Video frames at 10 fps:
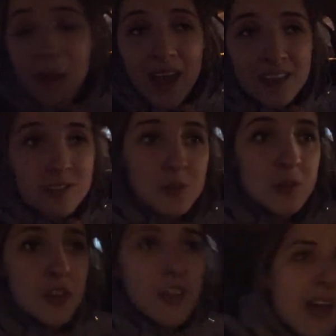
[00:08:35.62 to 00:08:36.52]
high
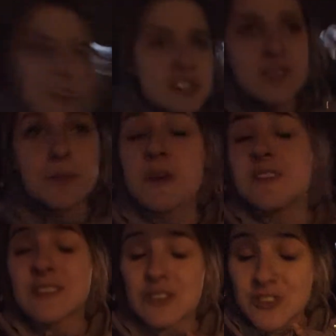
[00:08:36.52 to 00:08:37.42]
school. Uh, she's
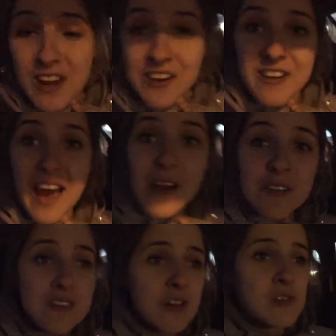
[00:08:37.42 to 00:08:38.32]
personal trainer now,
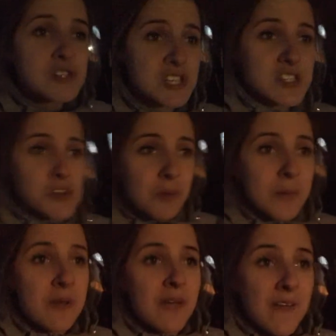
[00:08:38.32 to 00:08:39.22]
so she showed
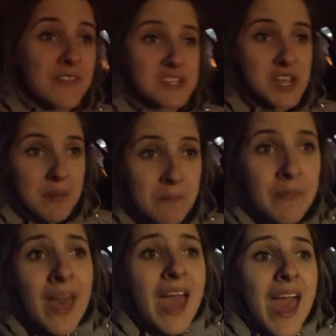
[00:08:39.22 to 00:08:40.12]
me around the gym
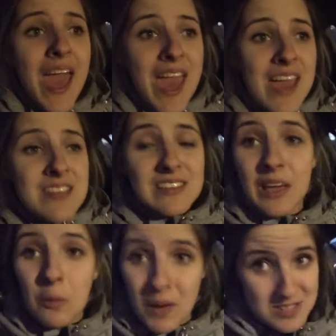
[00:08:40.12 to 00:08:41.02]
and
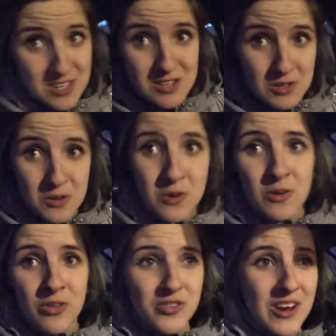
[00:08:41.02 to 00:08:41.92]
like what to do
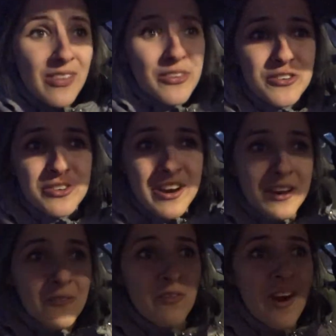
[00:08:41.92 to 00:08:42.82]
strength
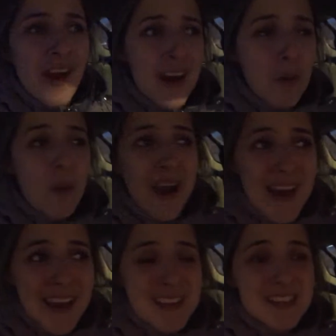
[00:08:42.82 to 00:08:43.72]
training
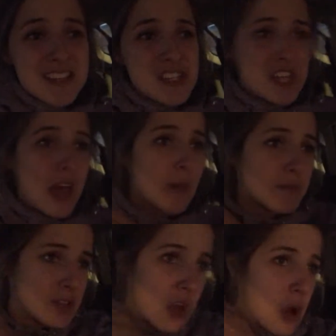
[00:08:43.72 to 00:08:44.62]
wise and she helped